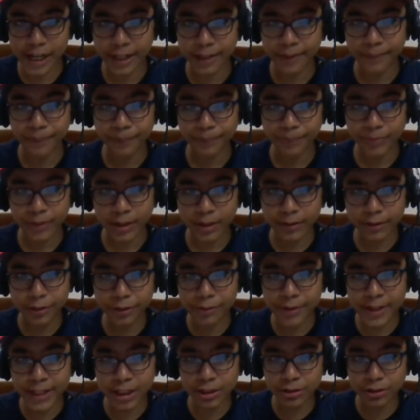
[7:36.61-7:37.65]
The
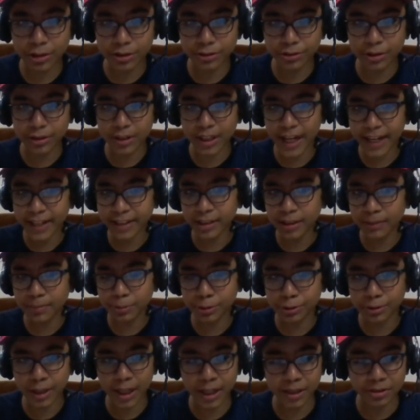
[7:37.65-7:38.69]
queen is also lined up,
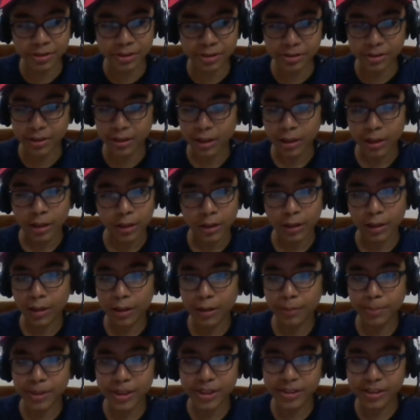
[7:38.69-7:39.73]
so that's
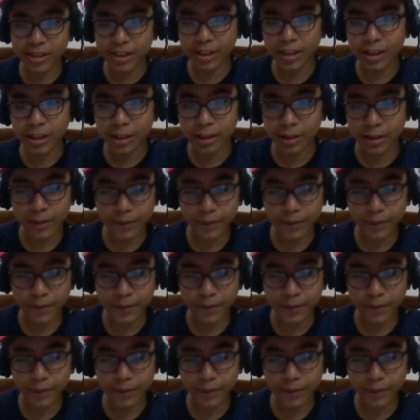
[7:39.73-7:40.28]
basically